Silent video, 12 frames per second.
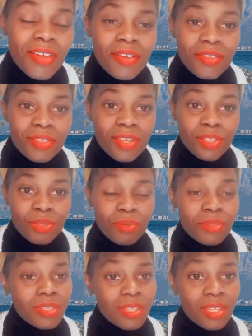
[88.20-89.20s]
Yeah, so
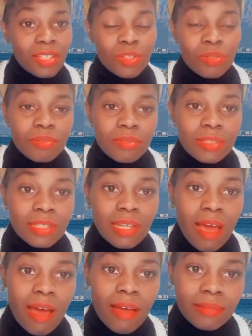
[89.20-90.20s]
stay tuned
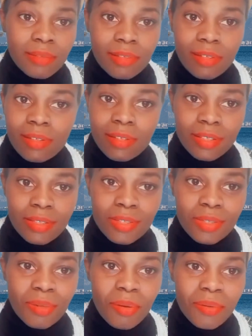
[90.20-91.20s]
and let's
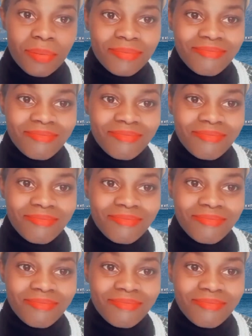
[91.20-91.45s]
go.